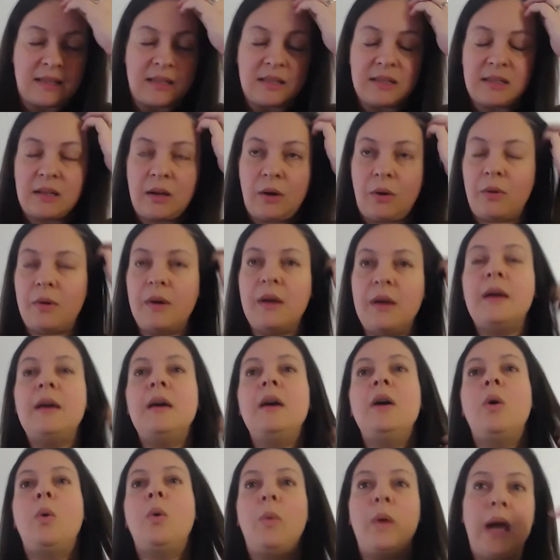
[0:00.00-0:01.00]
And so
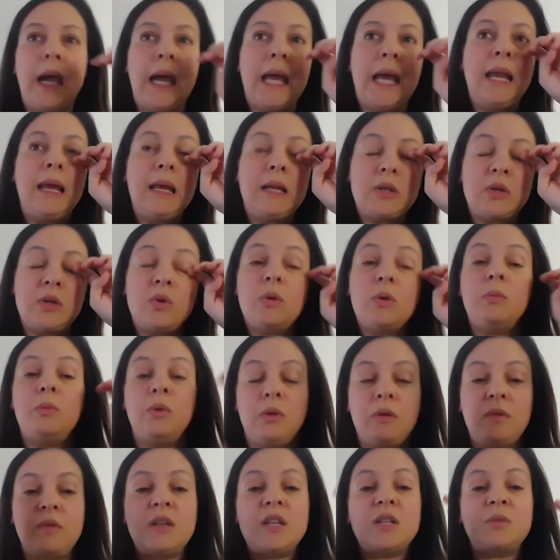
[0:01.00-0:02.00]
we need to
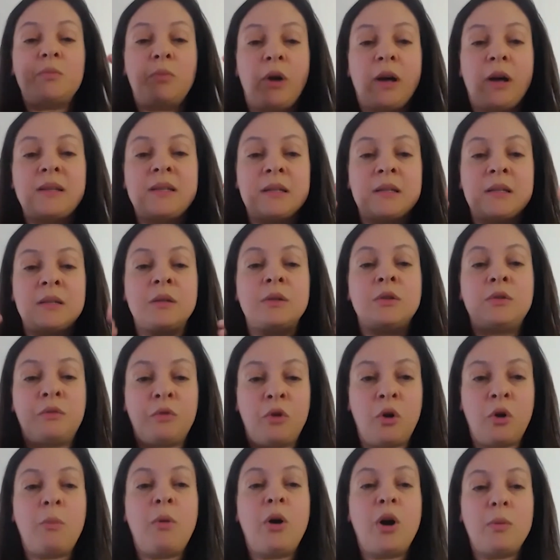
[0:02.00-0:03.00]
remove these processes
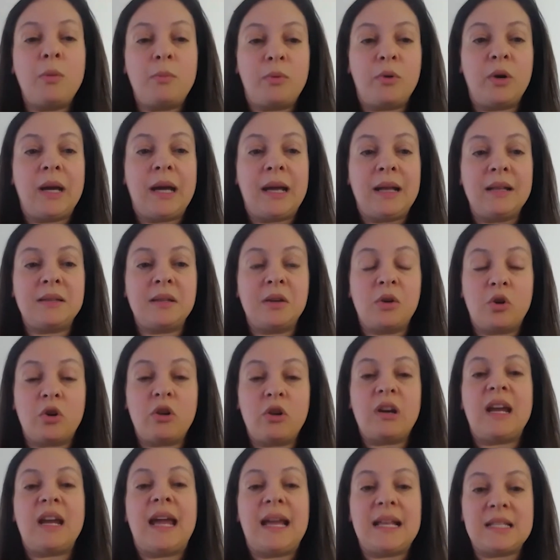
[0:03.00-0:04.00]
from our brains and
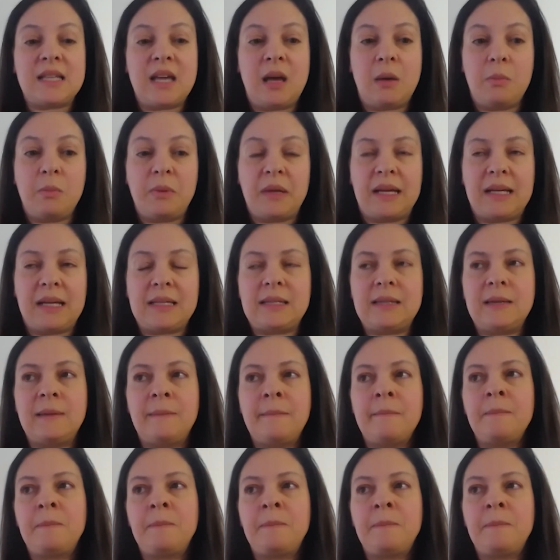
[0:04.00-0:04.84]
create templates.